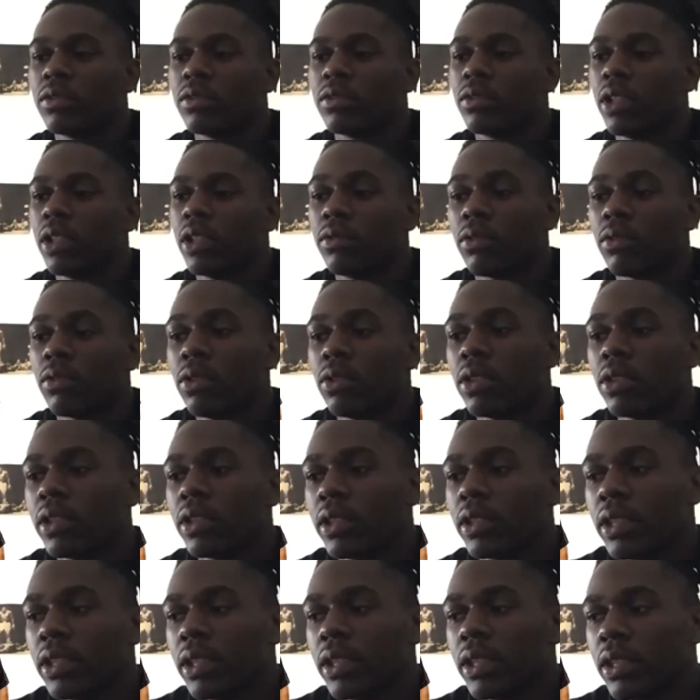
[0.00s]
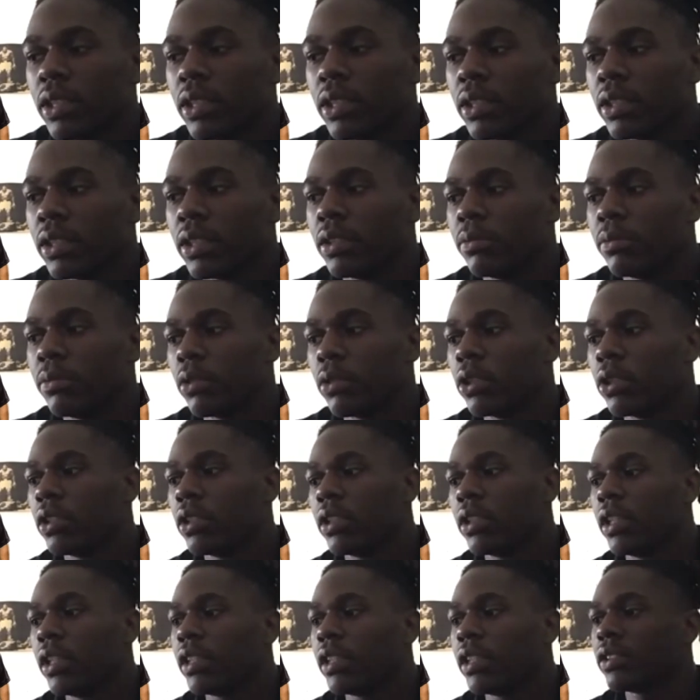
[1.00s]
enrolling
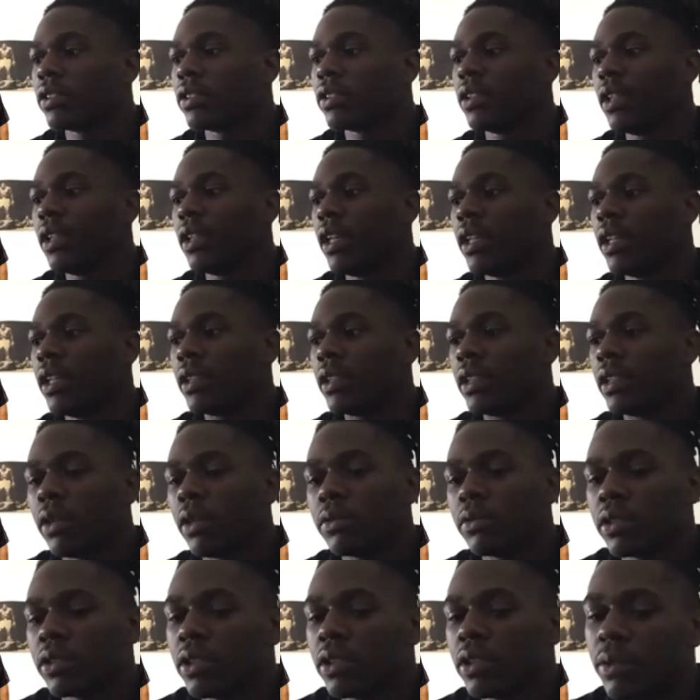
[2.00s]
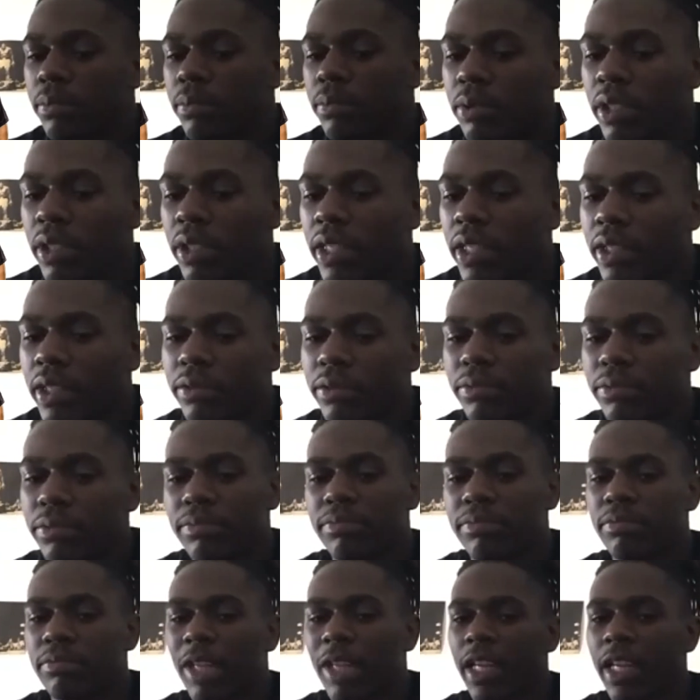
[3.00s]
early. That was the plan
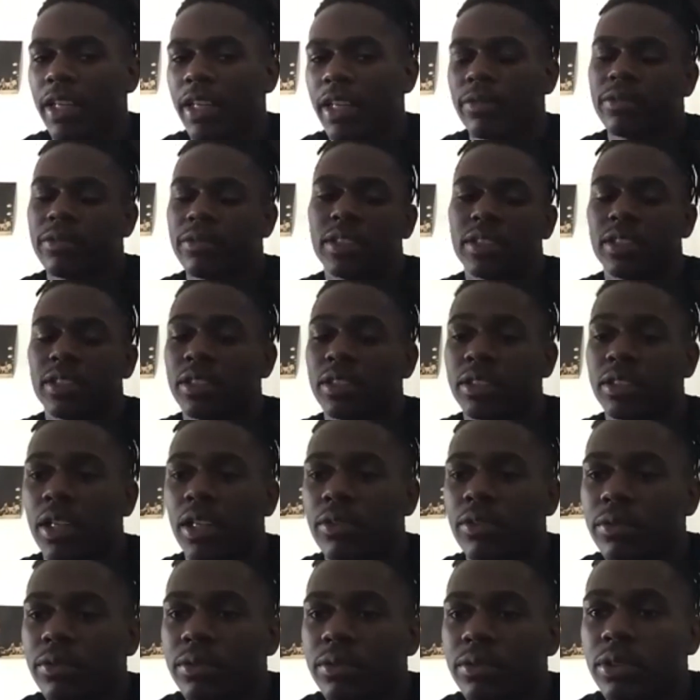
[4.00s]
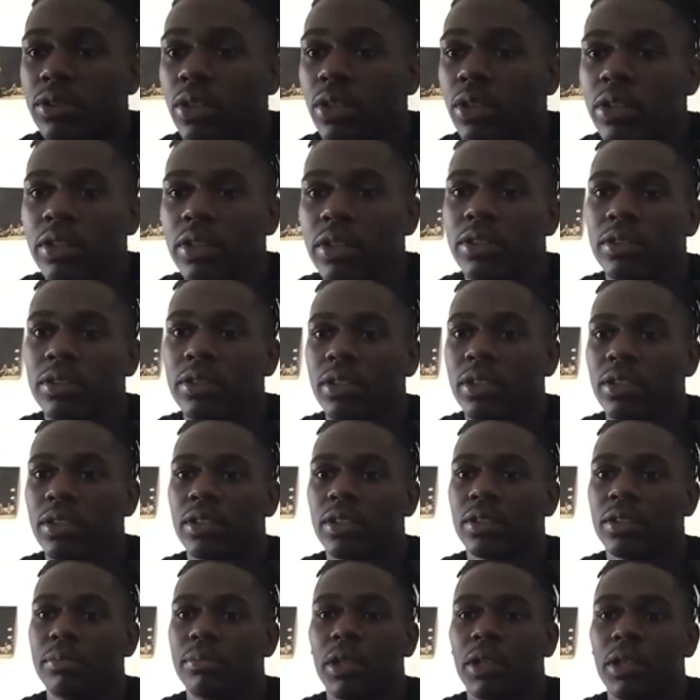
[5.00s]
ever since I started
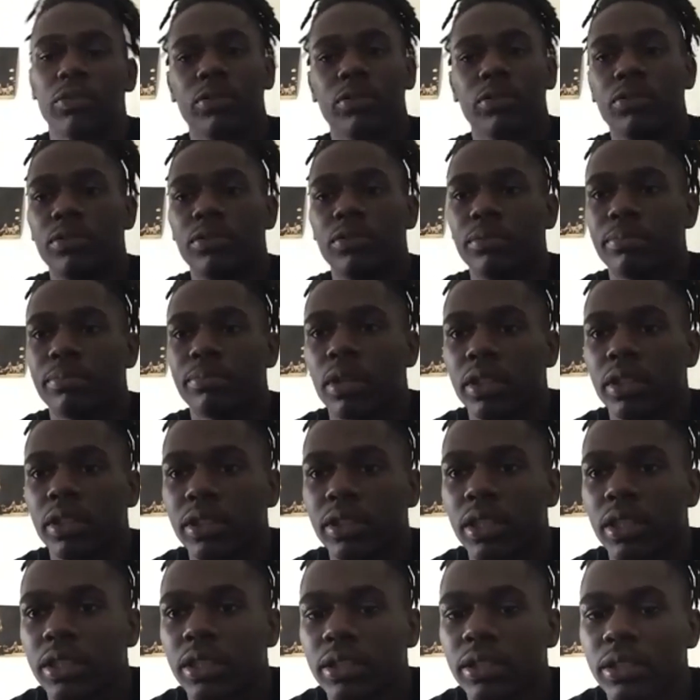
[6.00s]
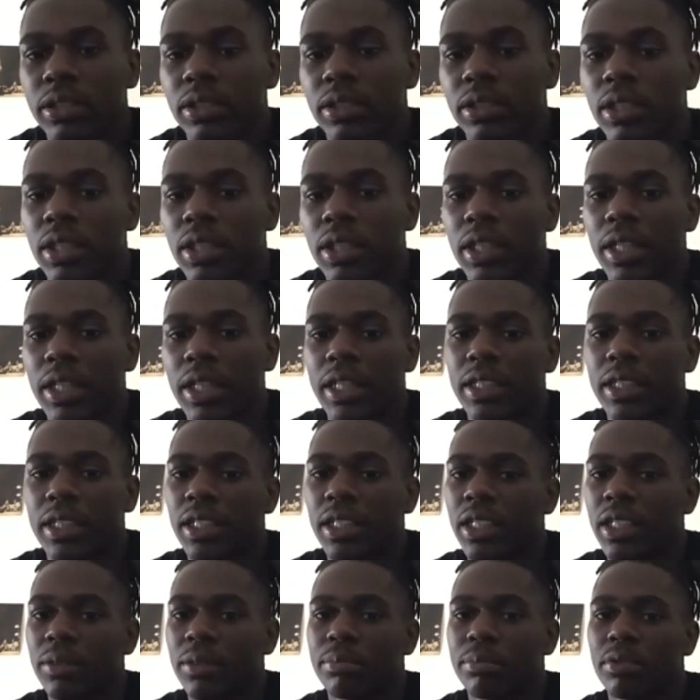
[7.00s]
my recruitment process. And
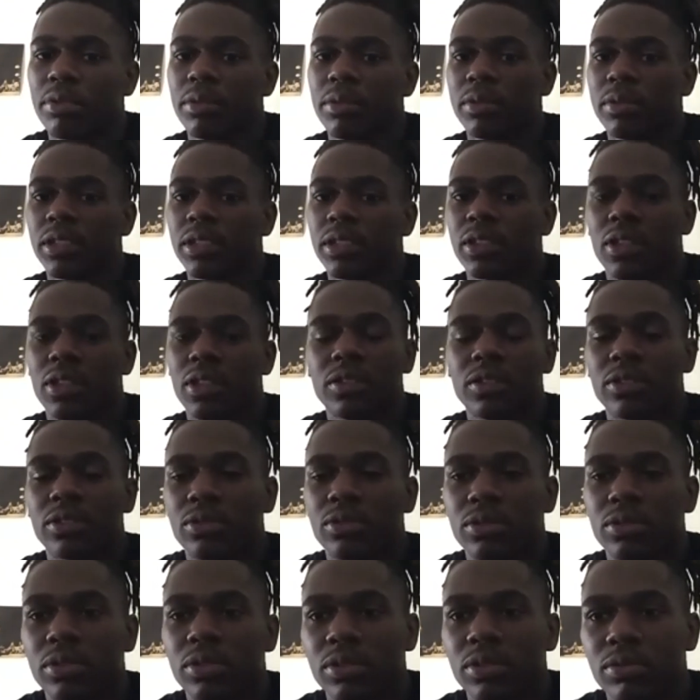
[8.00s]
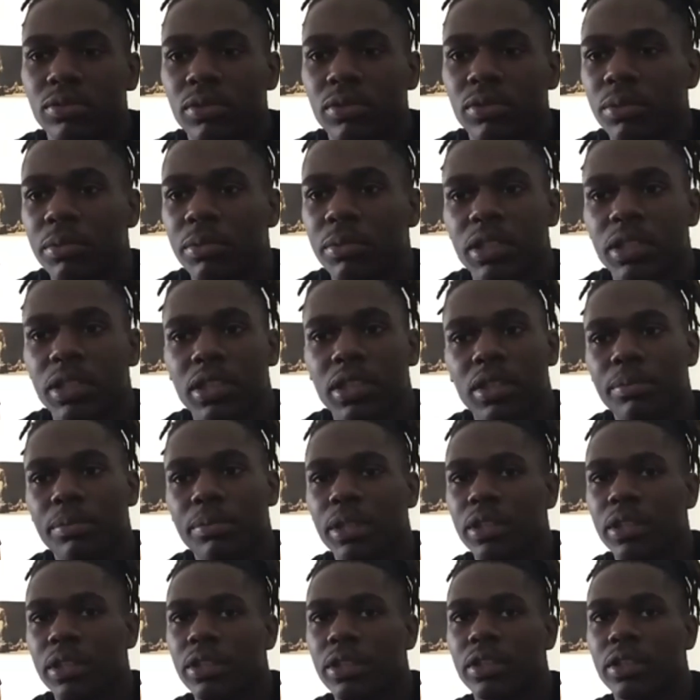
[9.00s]
yeah, pretty much all the schools wanted me to come
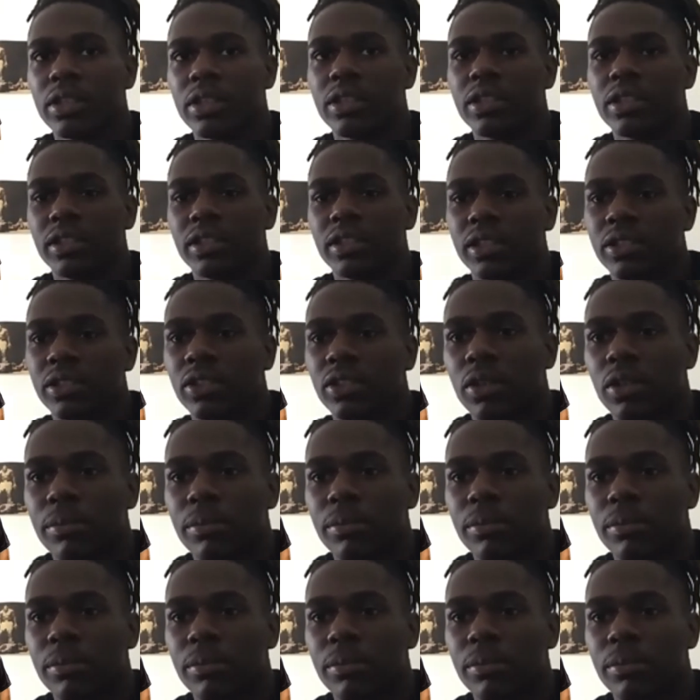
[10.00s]
in early because they saw my